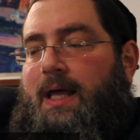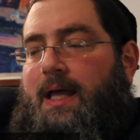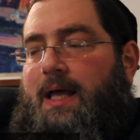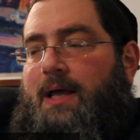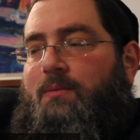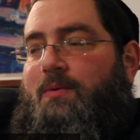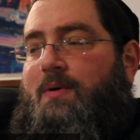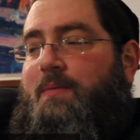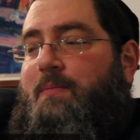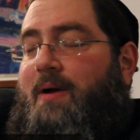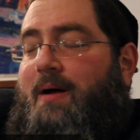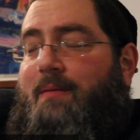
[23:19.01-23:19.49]

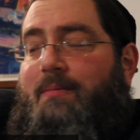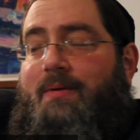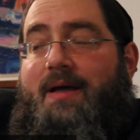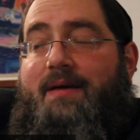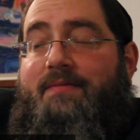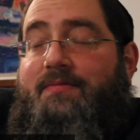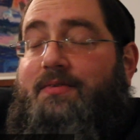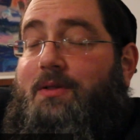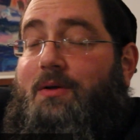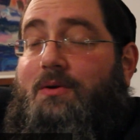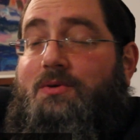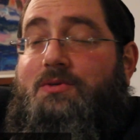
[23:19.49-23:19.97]
And we probably
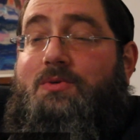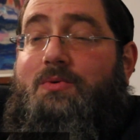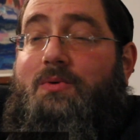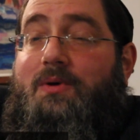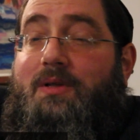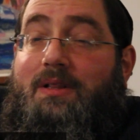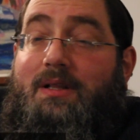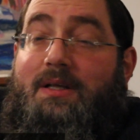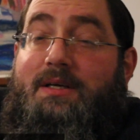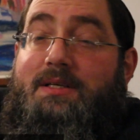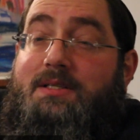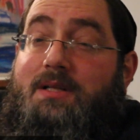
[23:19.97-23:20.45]
have close
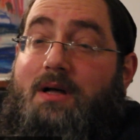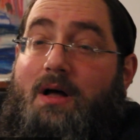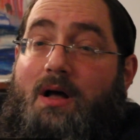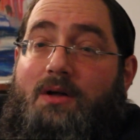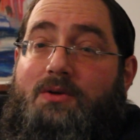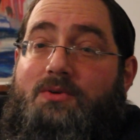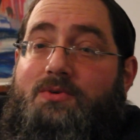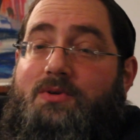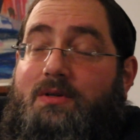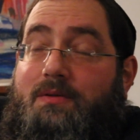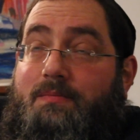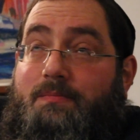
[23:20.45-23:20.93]
to at least
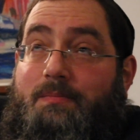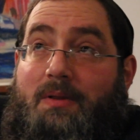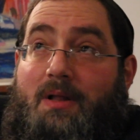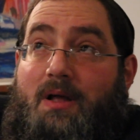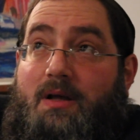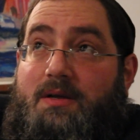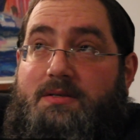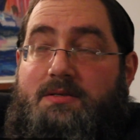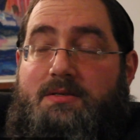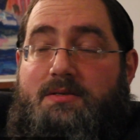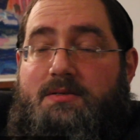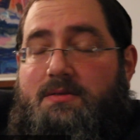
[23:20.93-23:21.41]
100
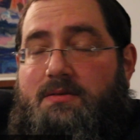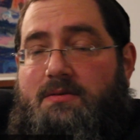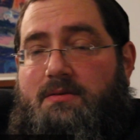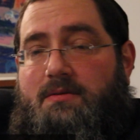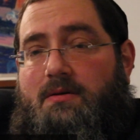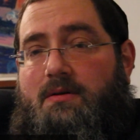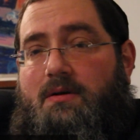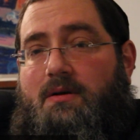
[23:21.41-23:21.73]
plus